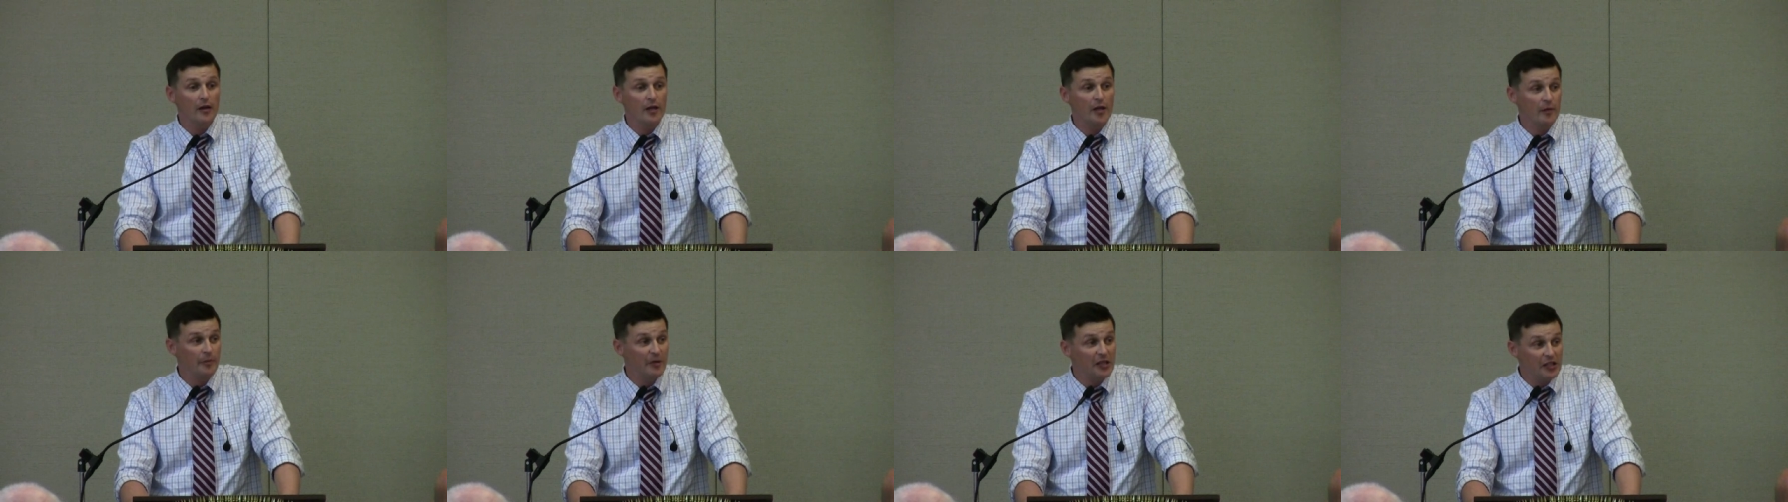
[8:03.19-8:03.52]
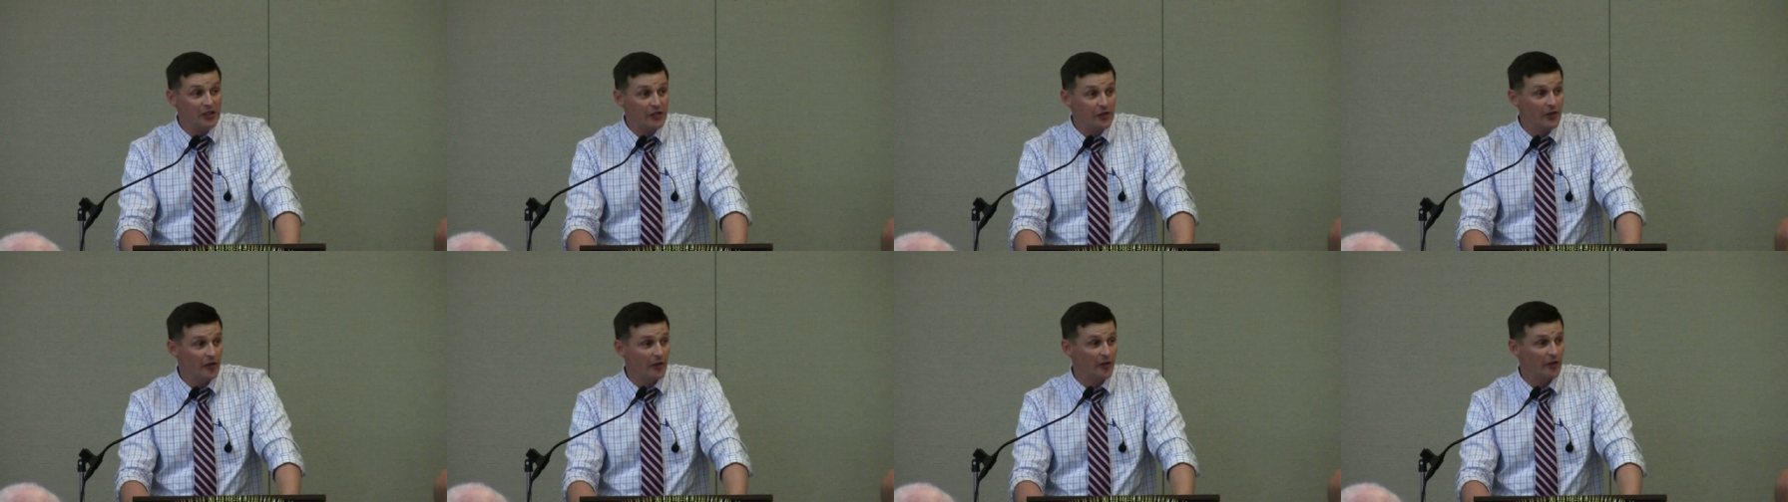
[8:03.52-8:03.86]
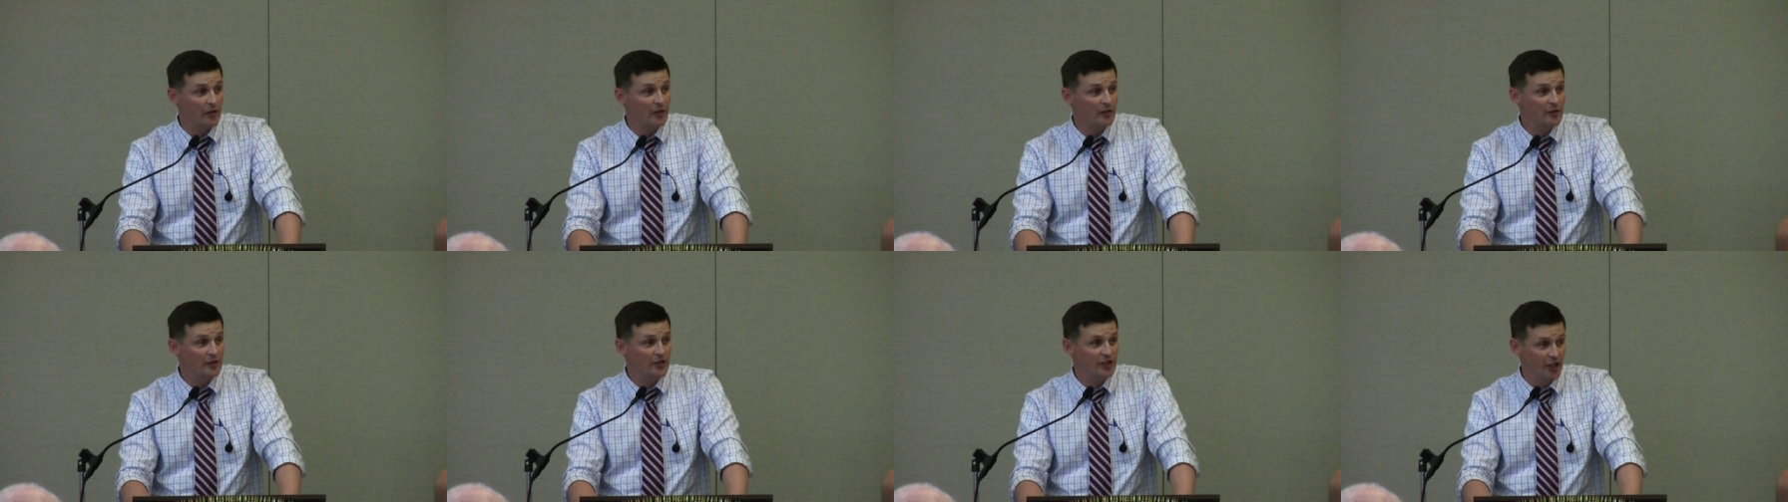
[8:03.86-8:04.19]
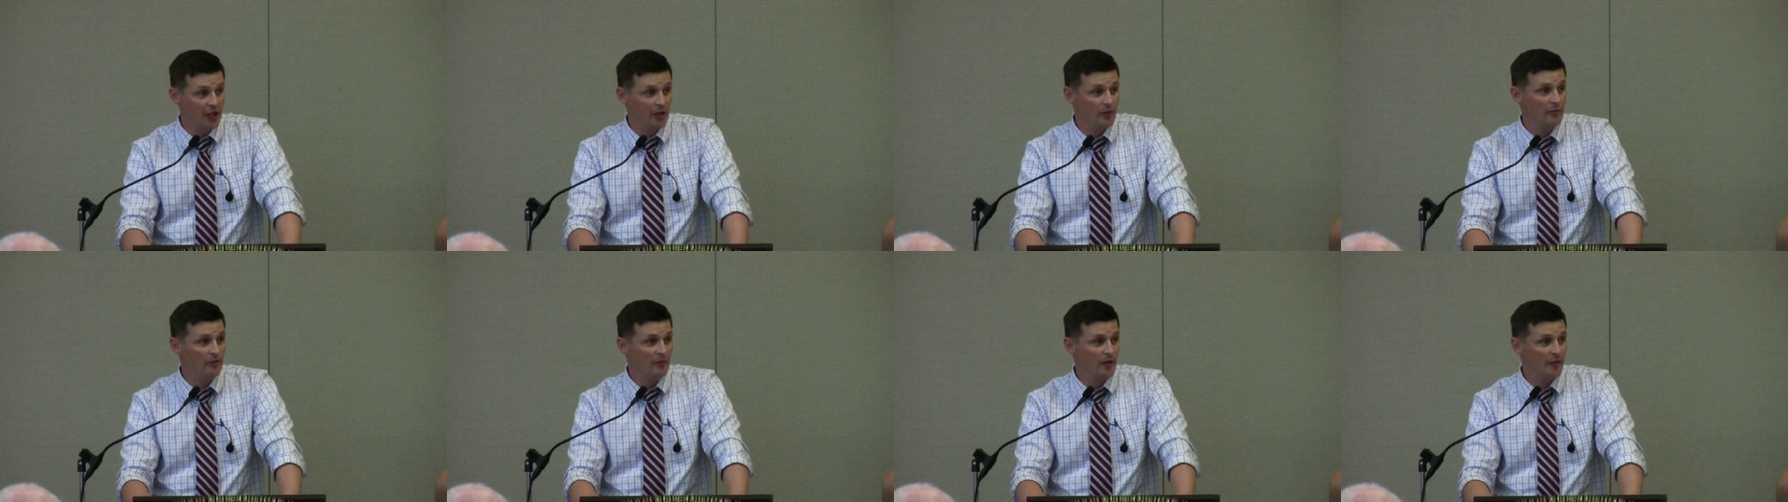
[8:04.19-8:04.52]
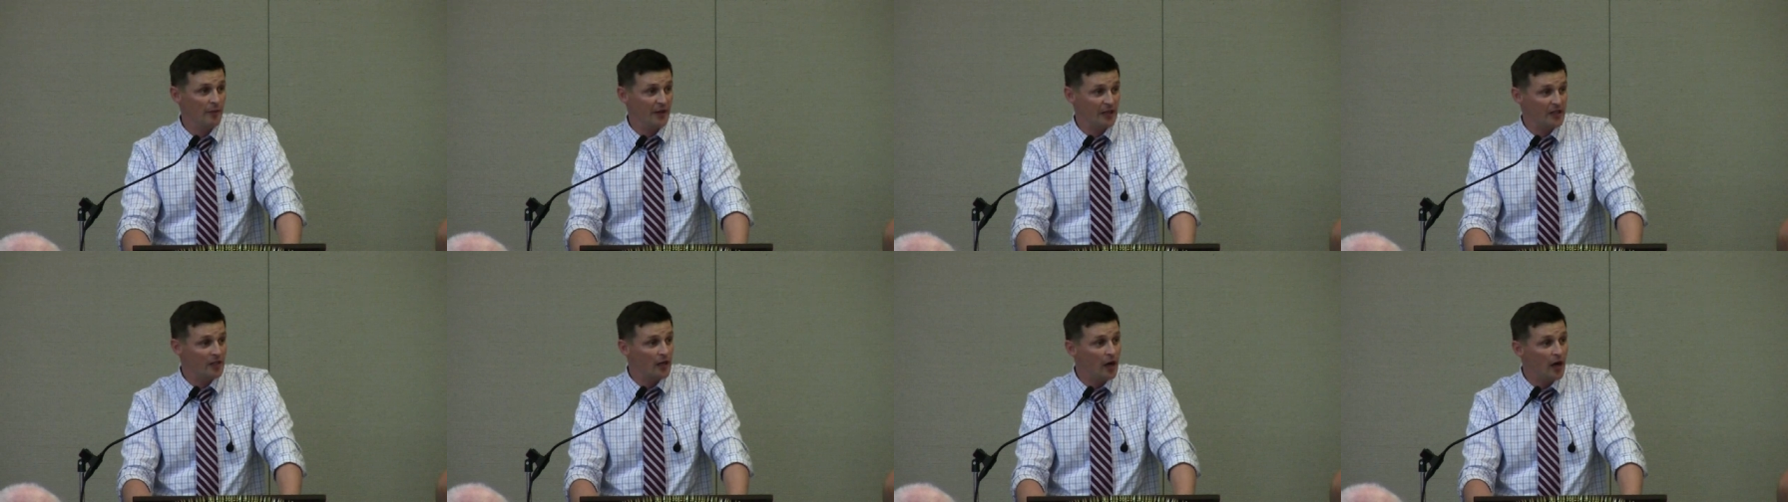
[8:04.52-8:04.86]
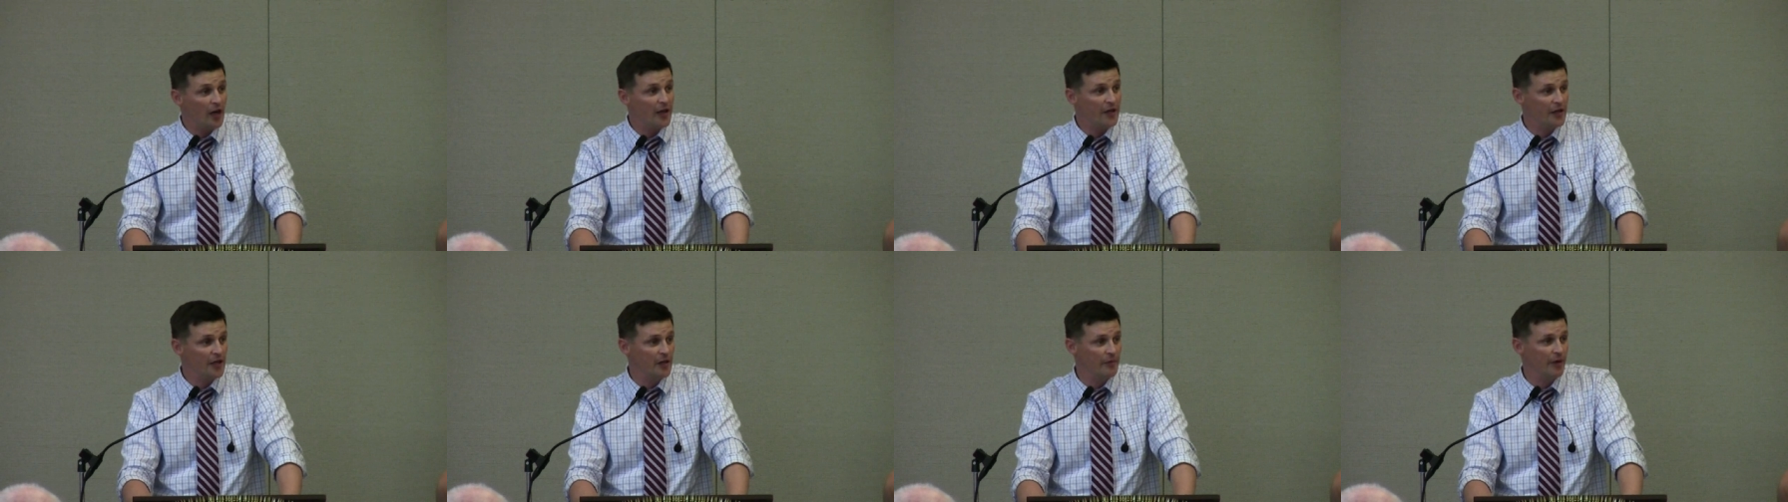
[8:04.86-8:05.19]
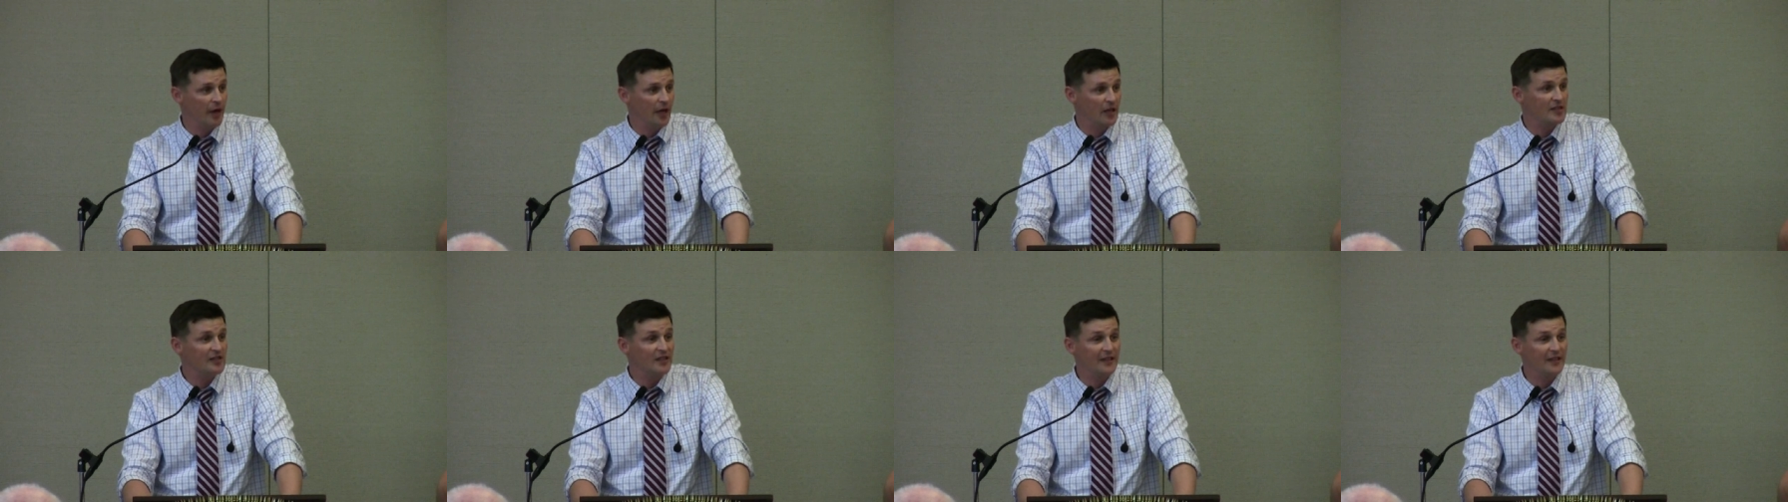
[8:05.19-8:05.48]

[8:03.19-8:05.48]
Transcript: Commissioner, Jim, I've been talking to you about it.